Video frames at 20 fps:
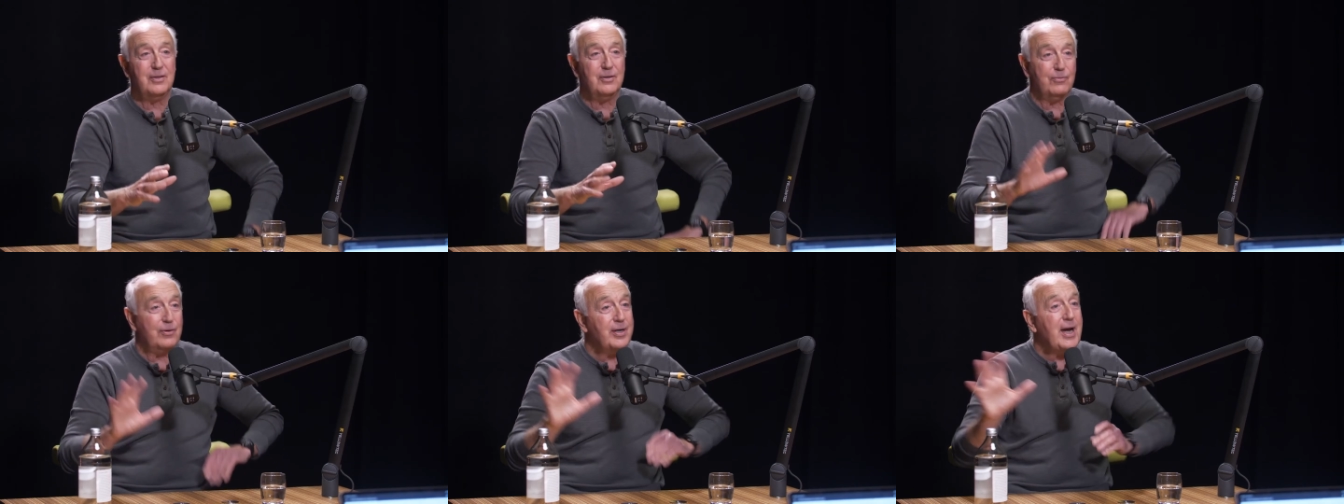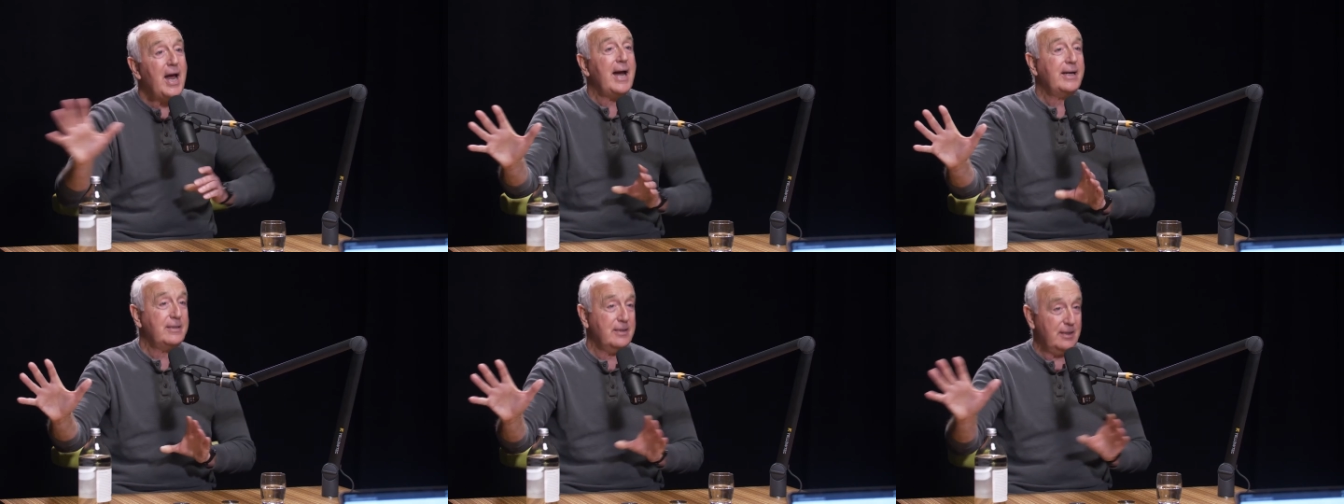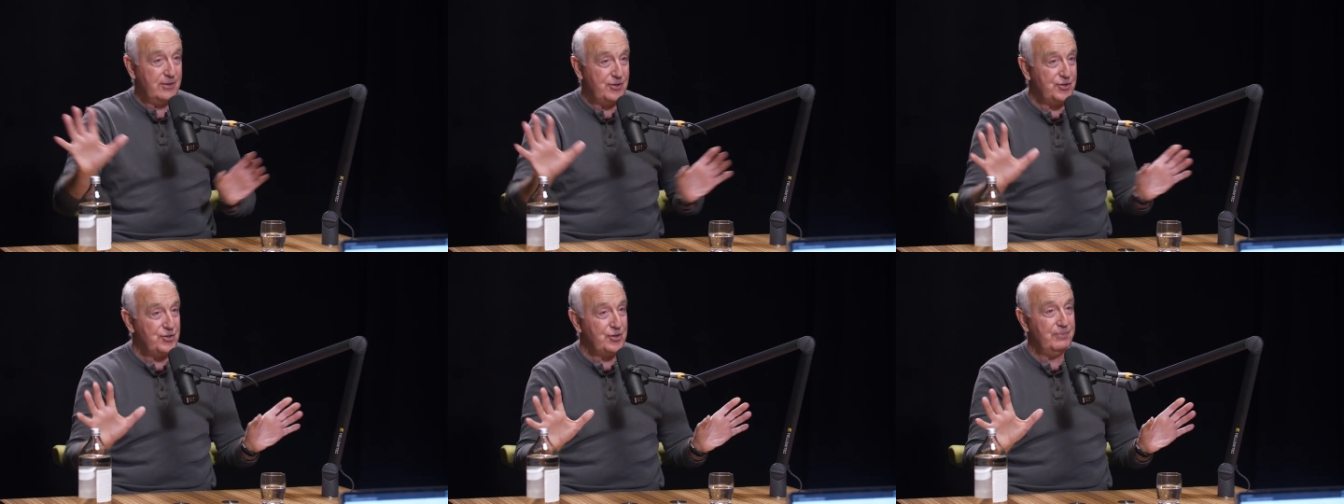you're
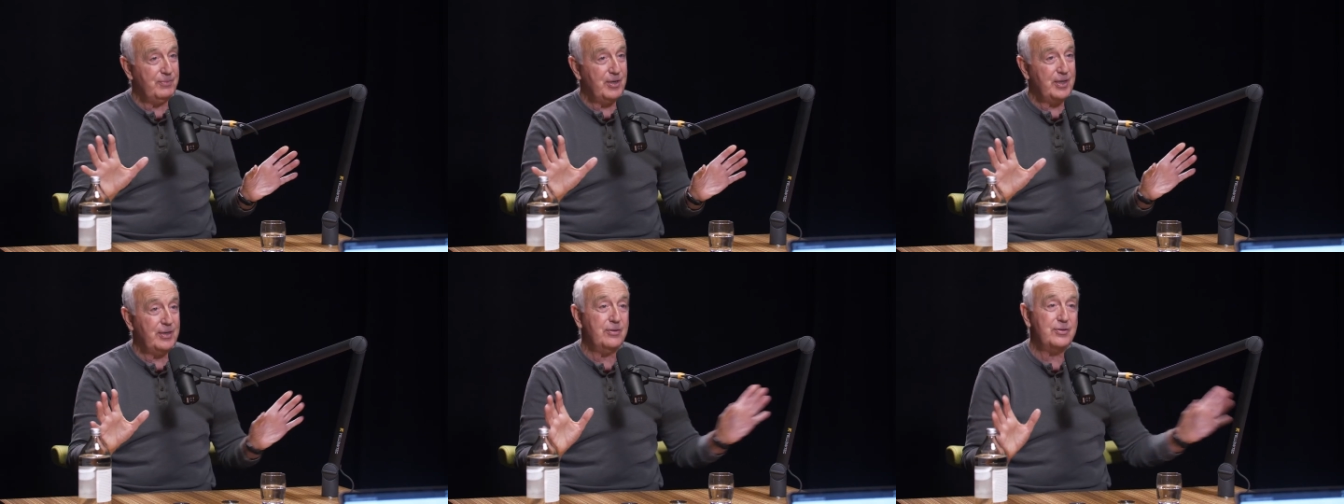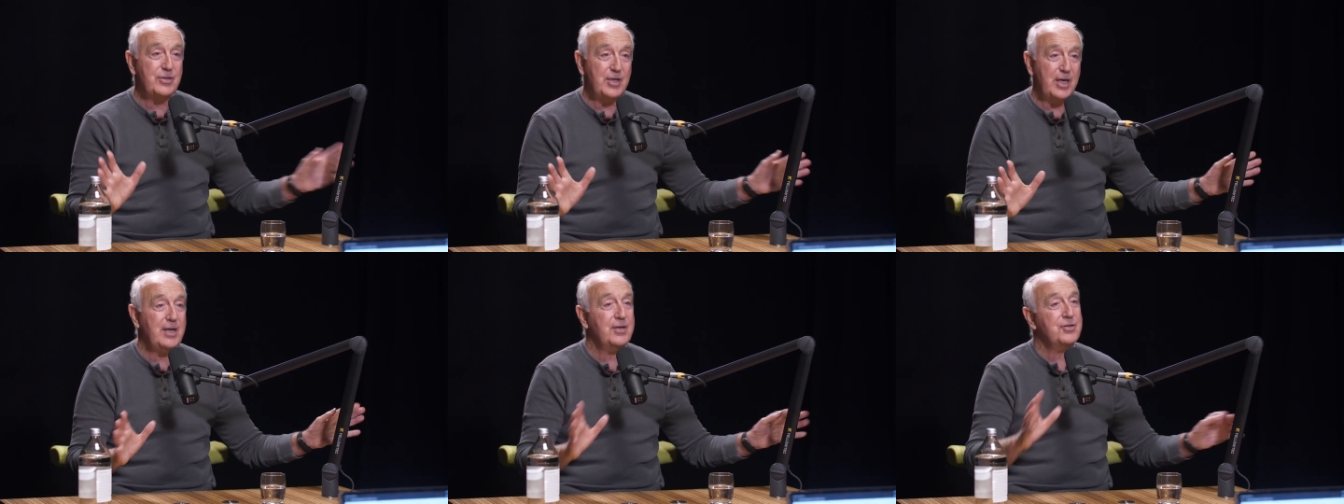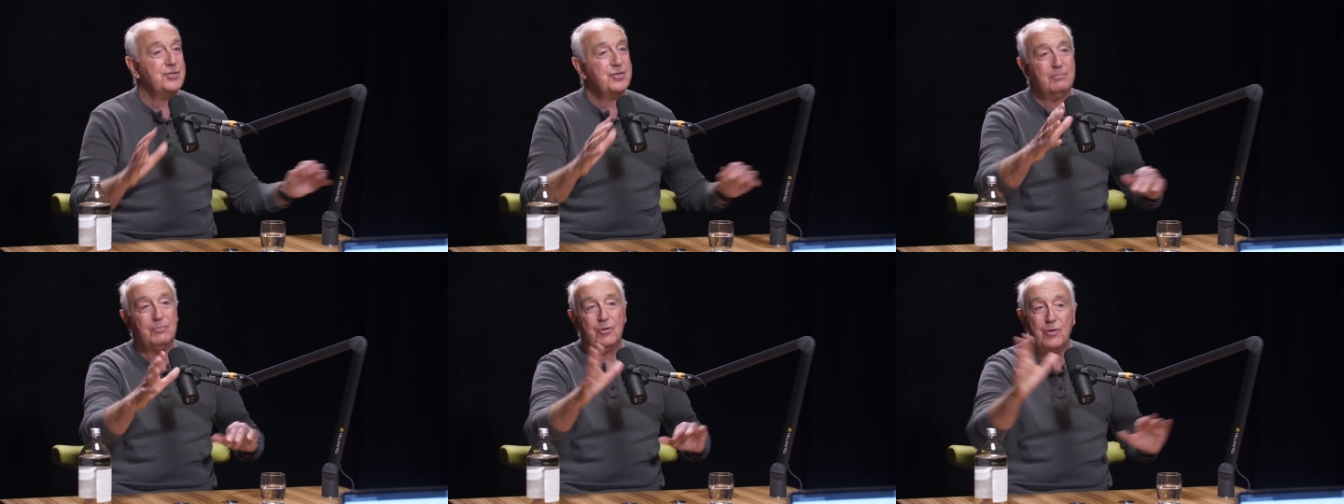reacting to somebody, or
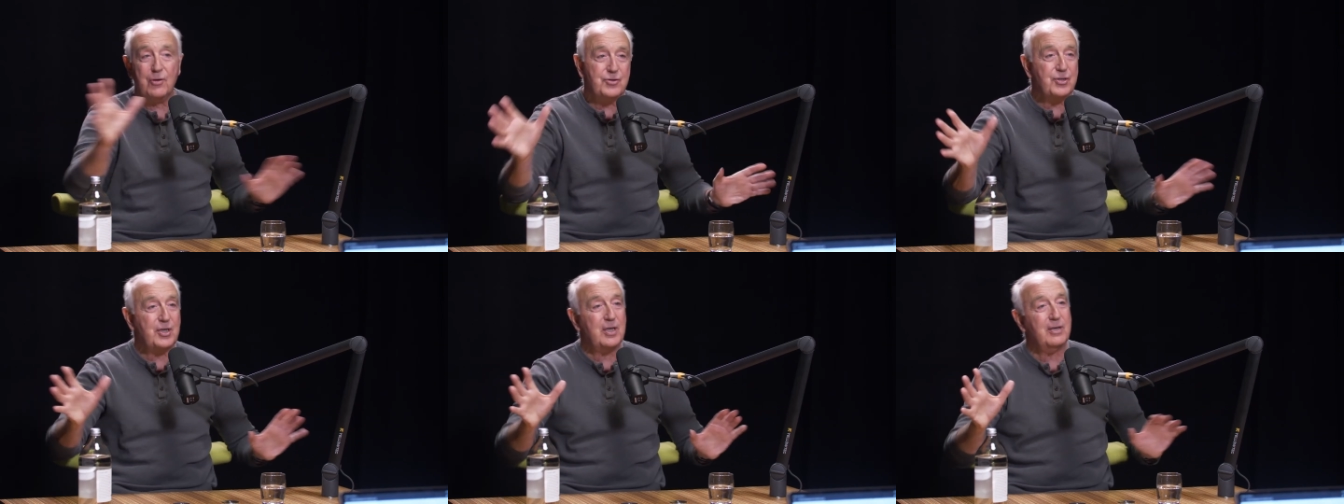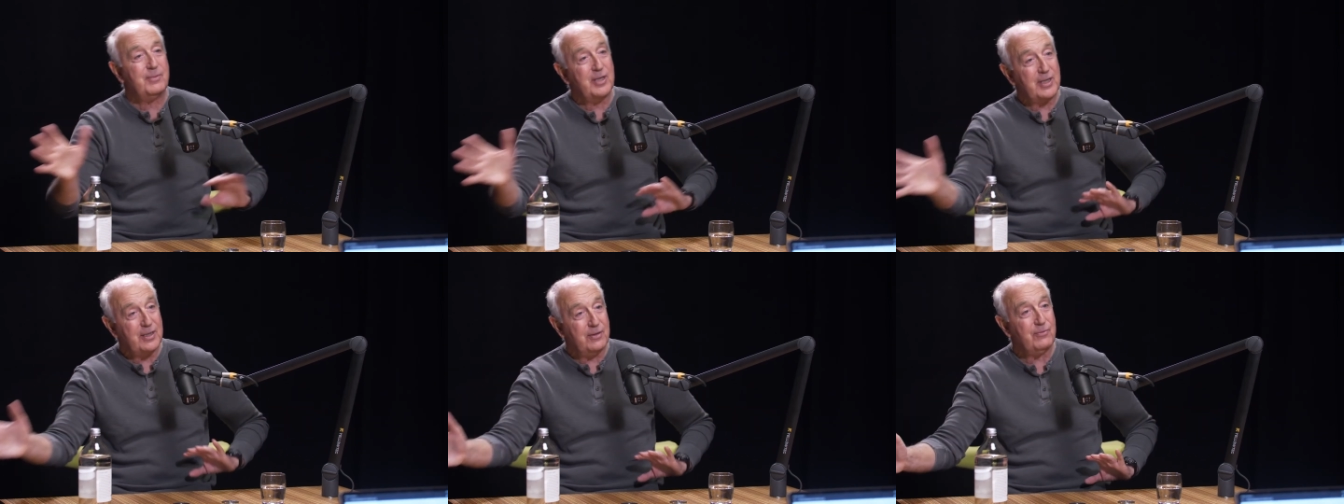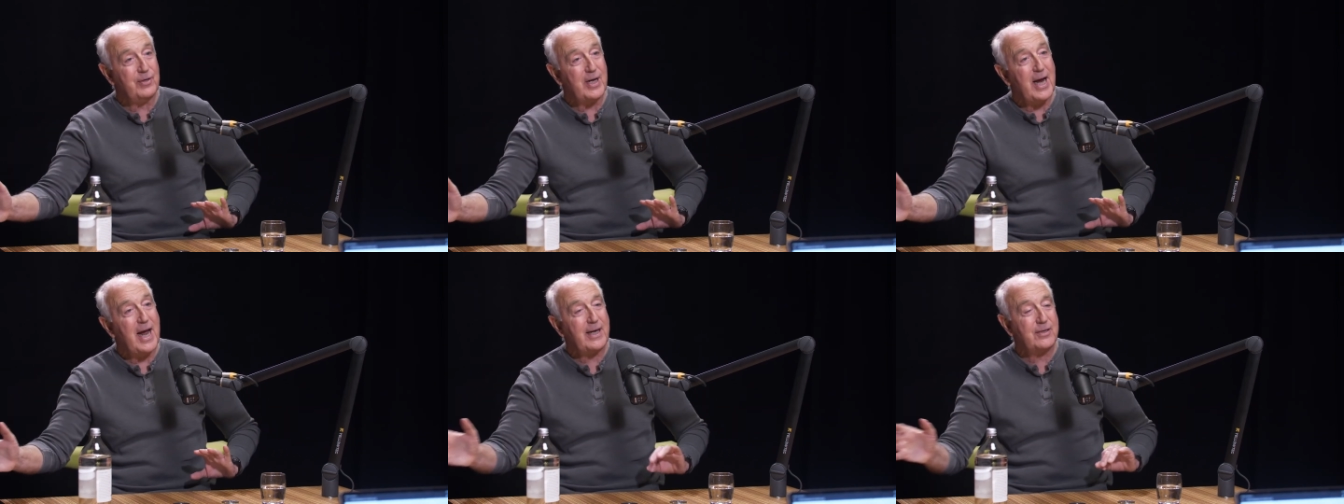tennis, the ball's coming, you
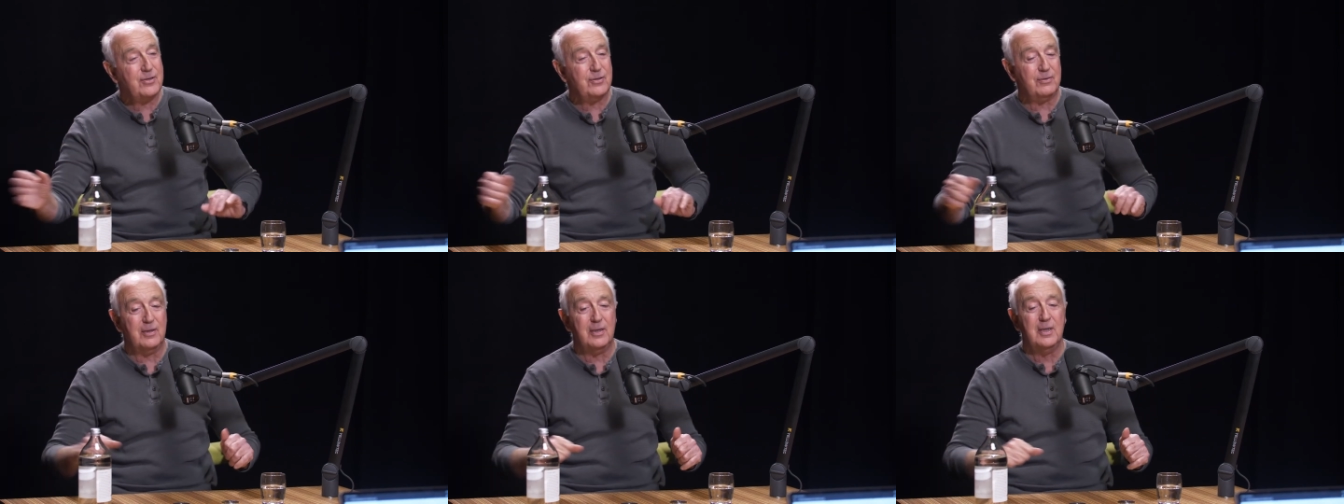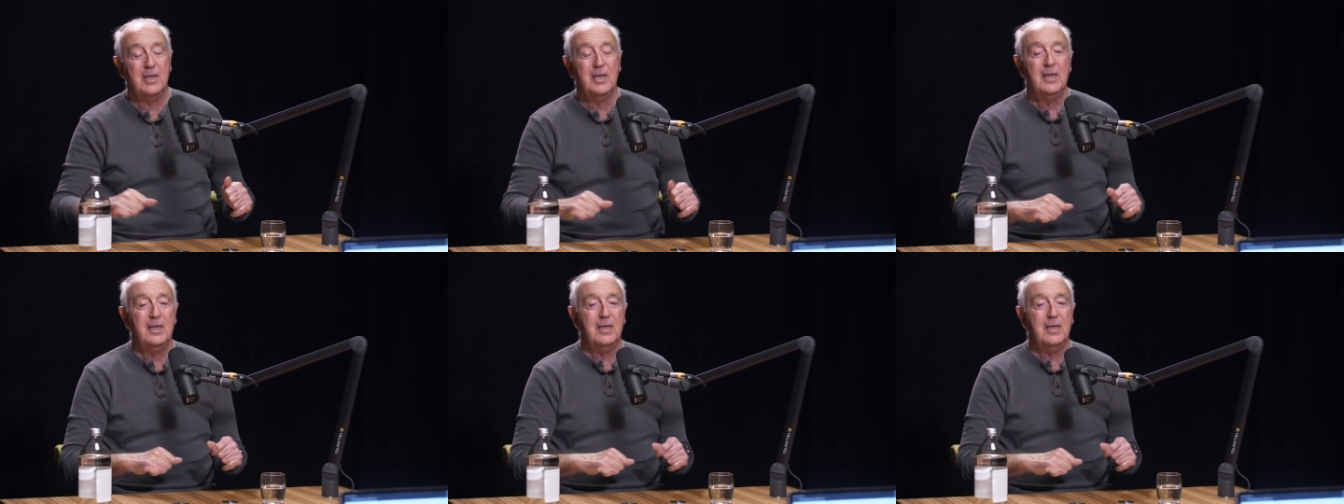react to it.